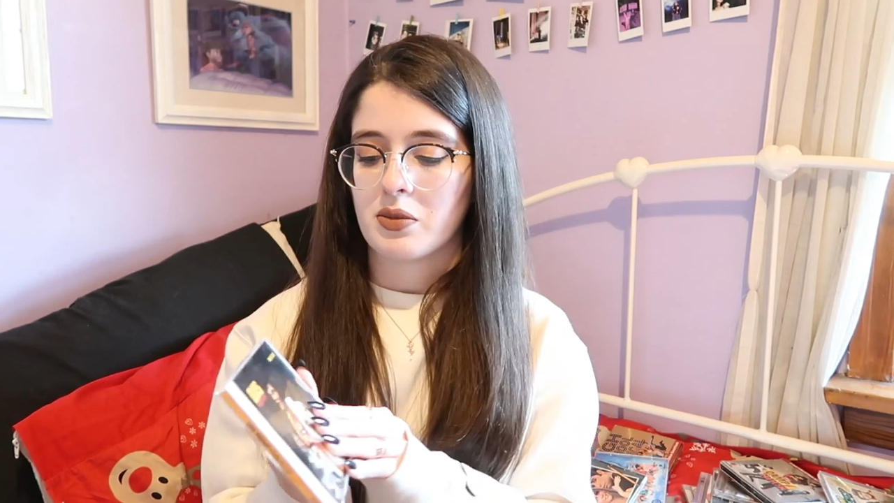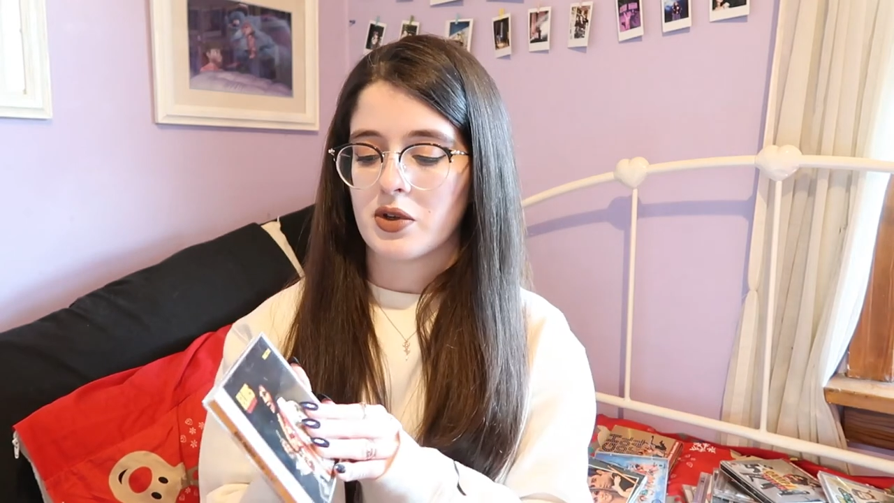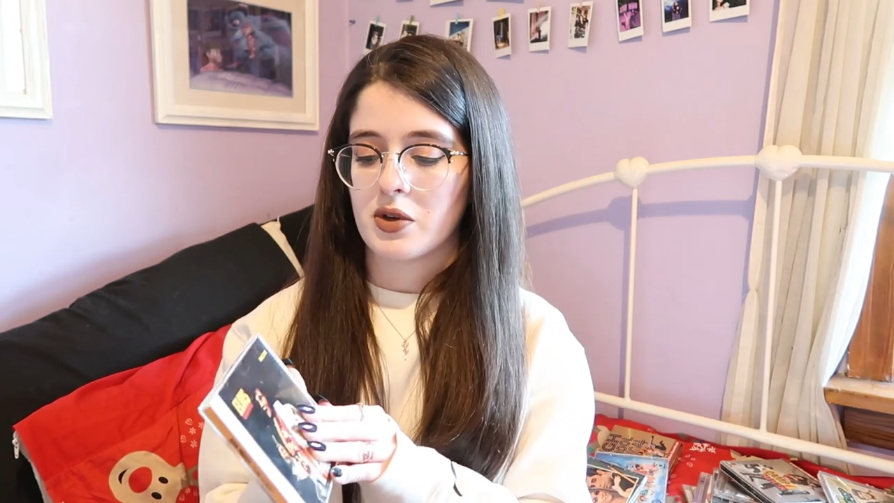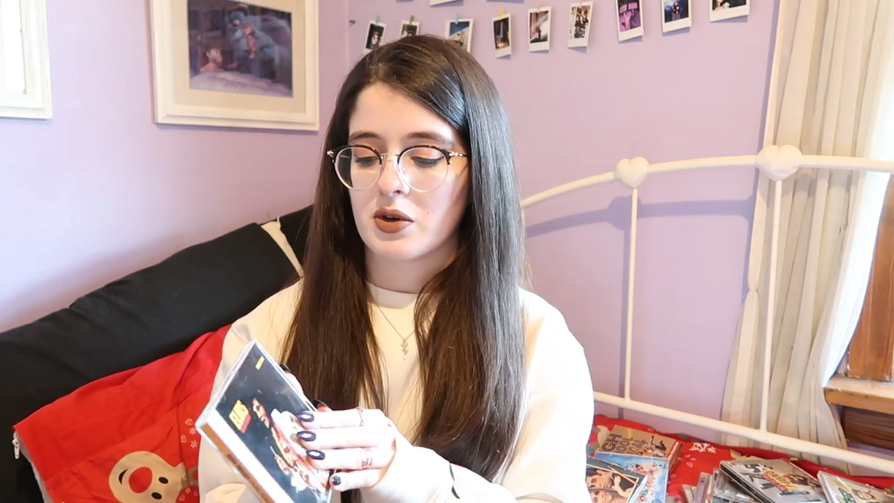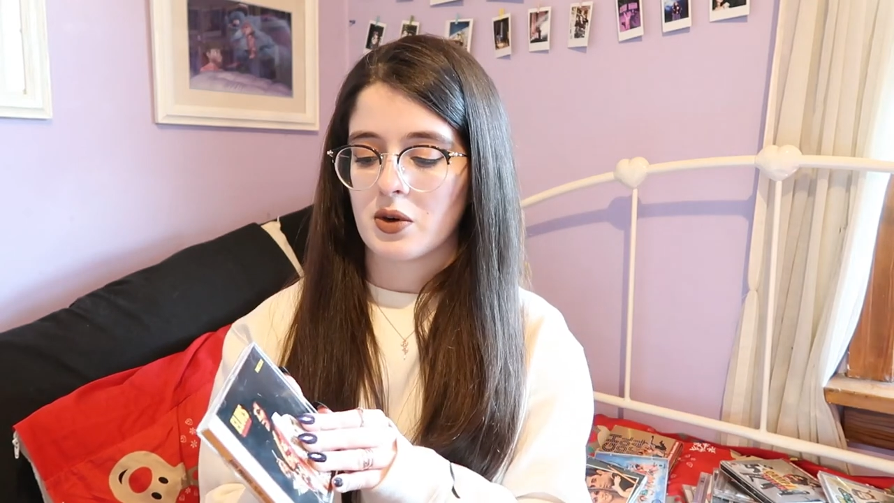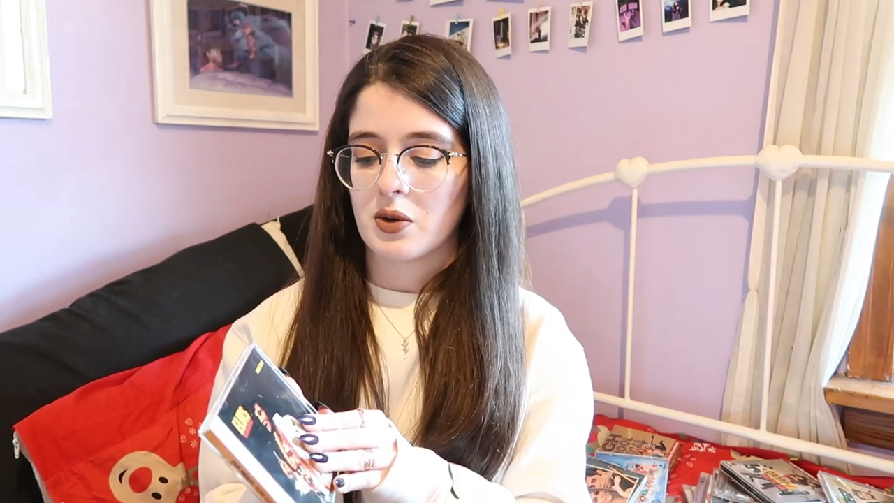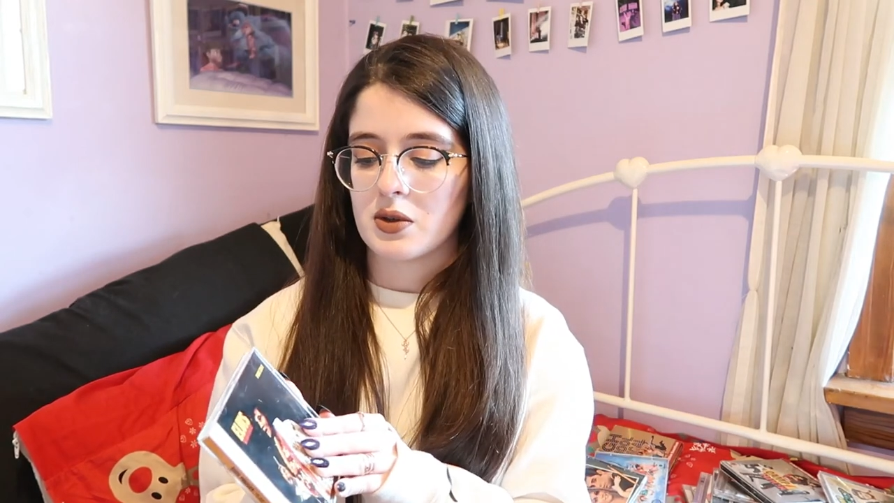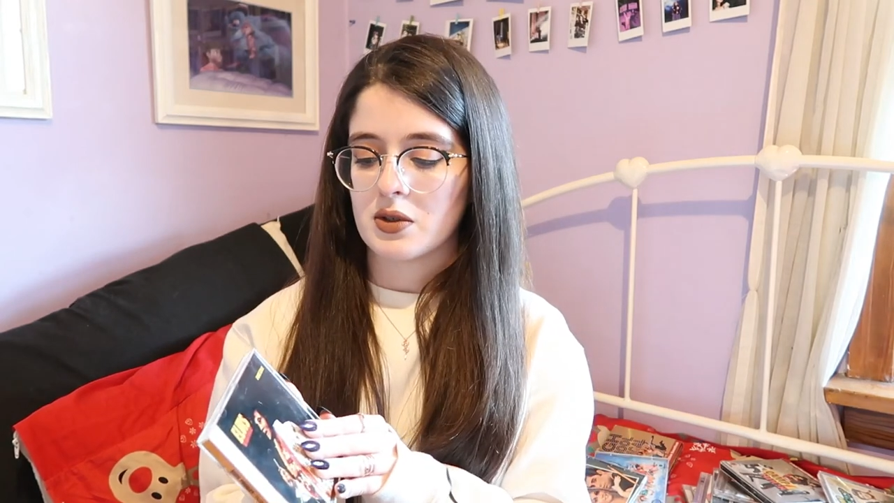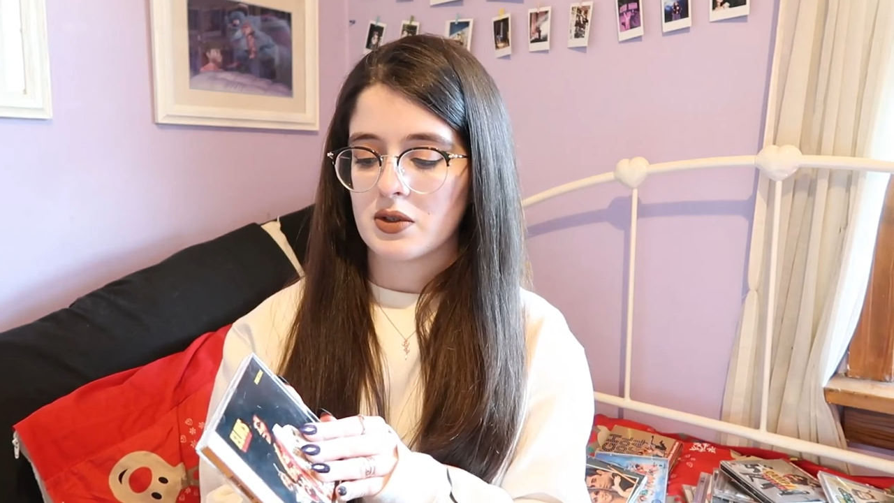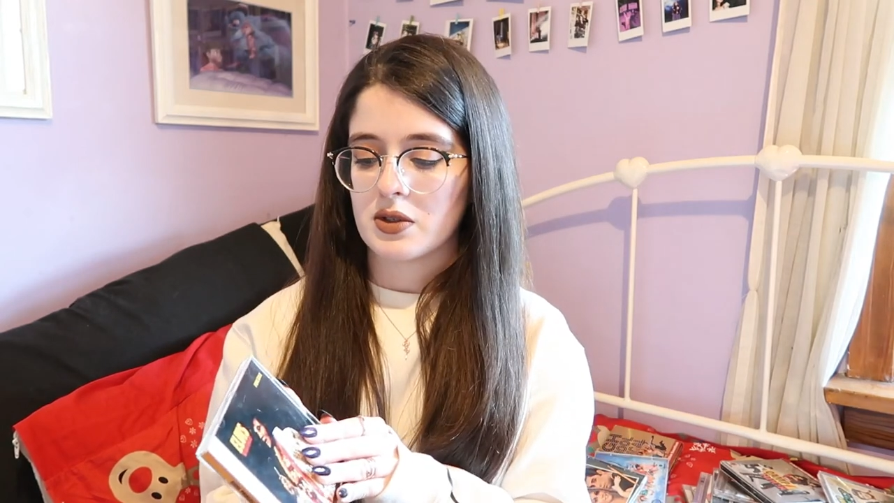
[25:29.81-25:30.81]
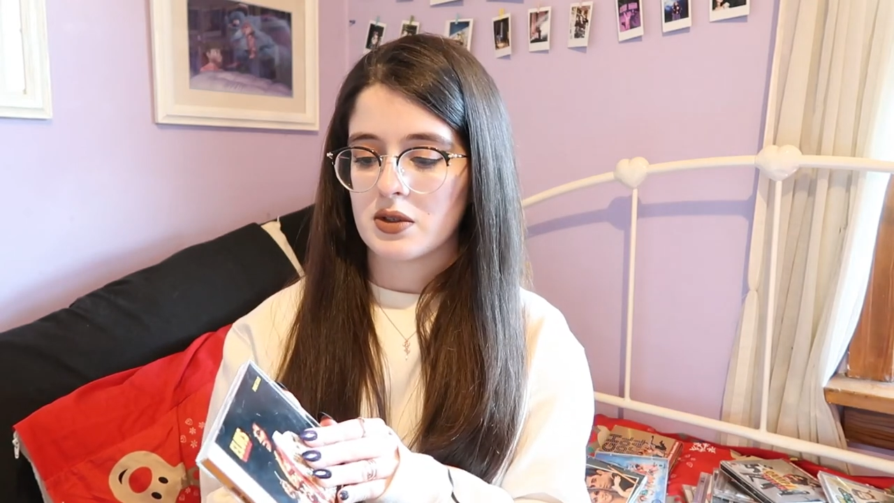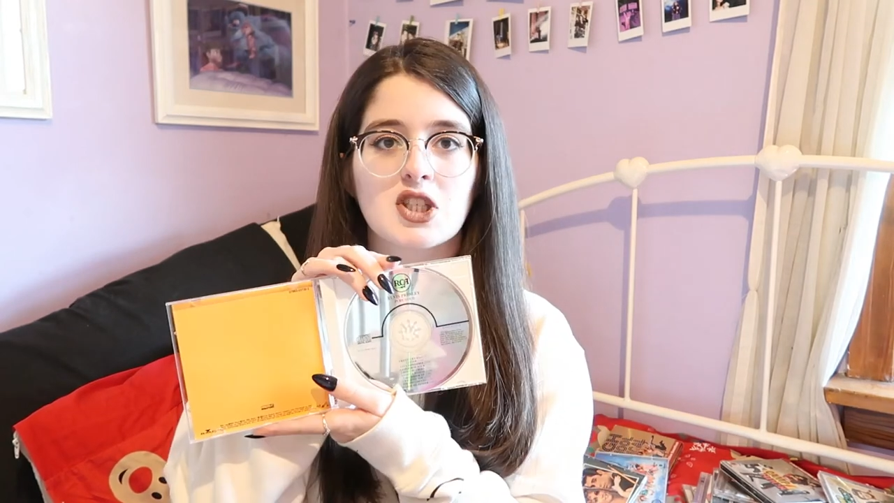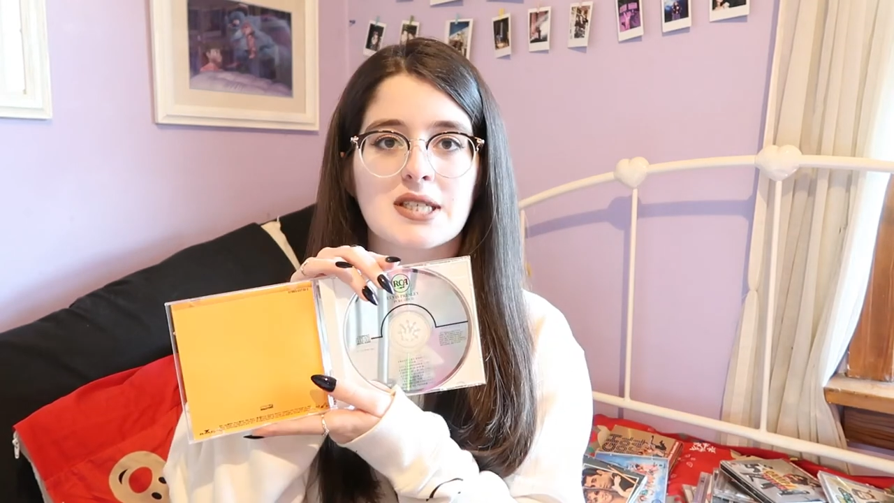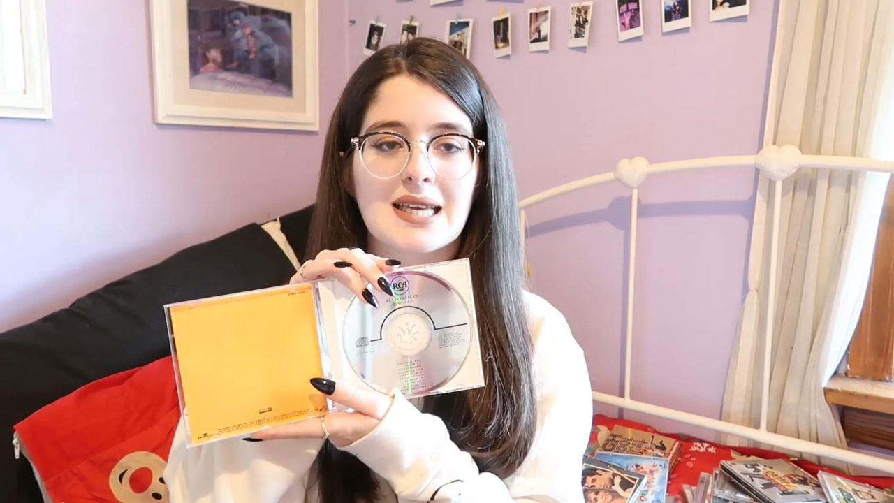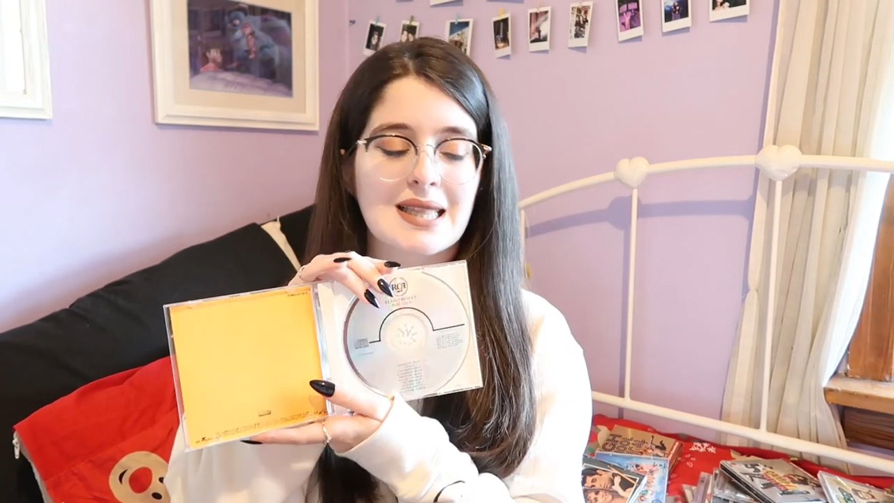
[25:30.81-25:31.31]
pure gold
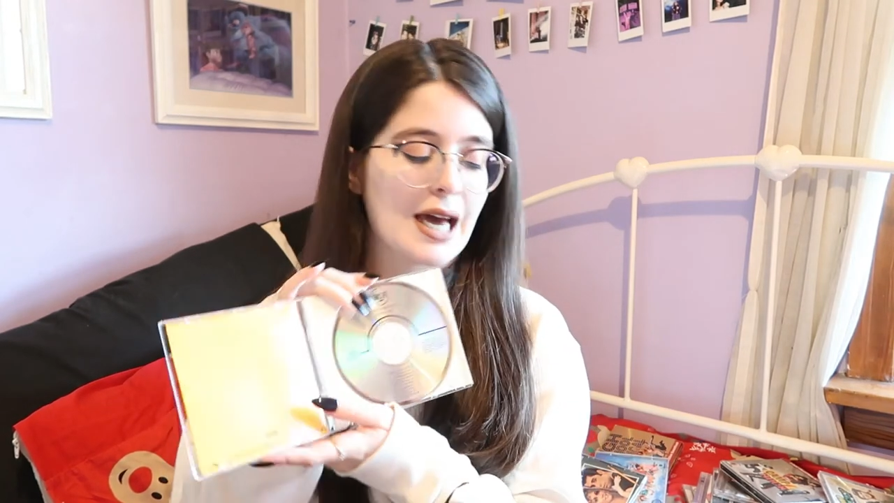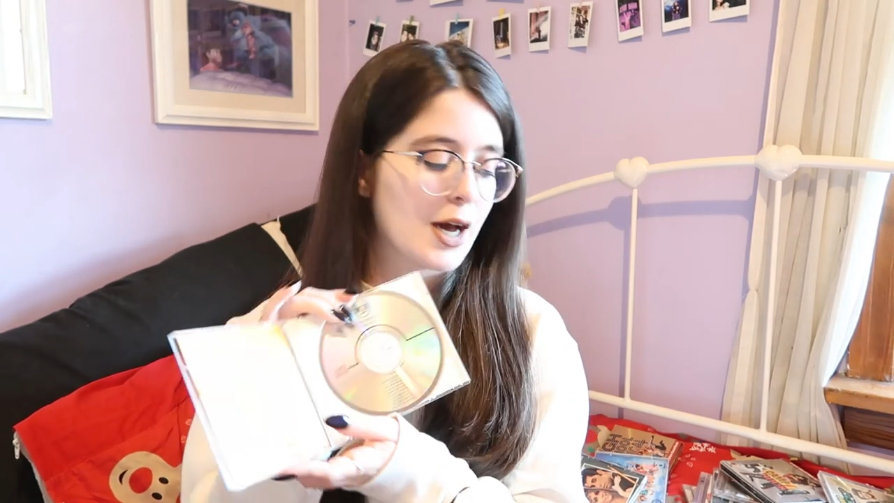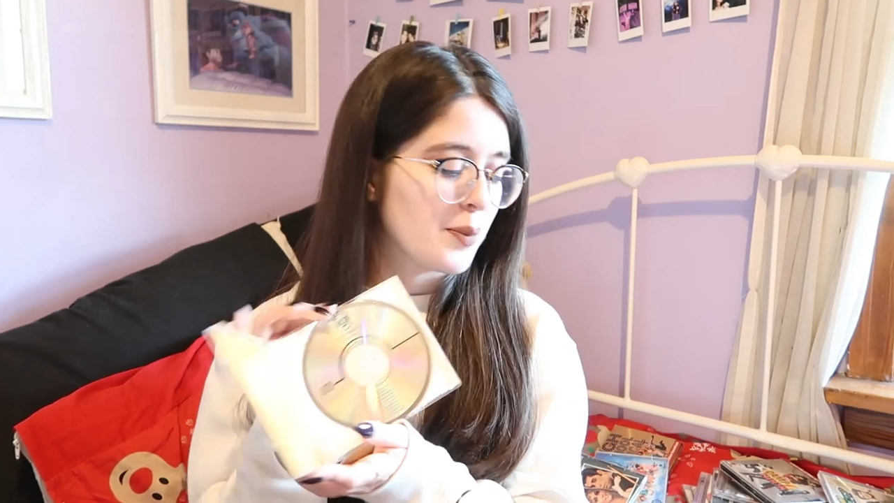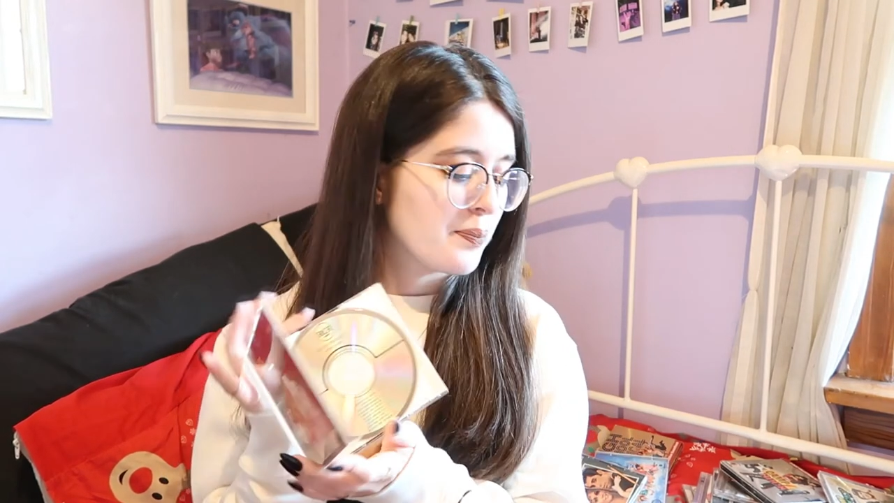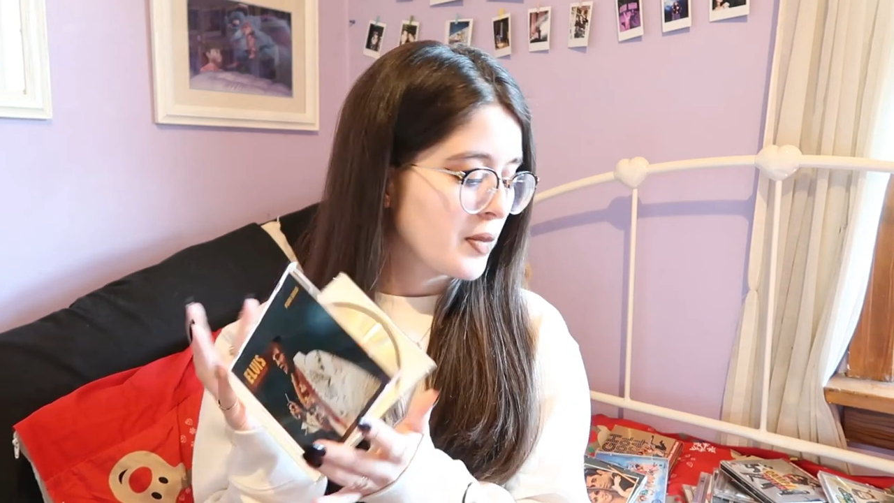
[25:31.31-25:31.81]
just looks like that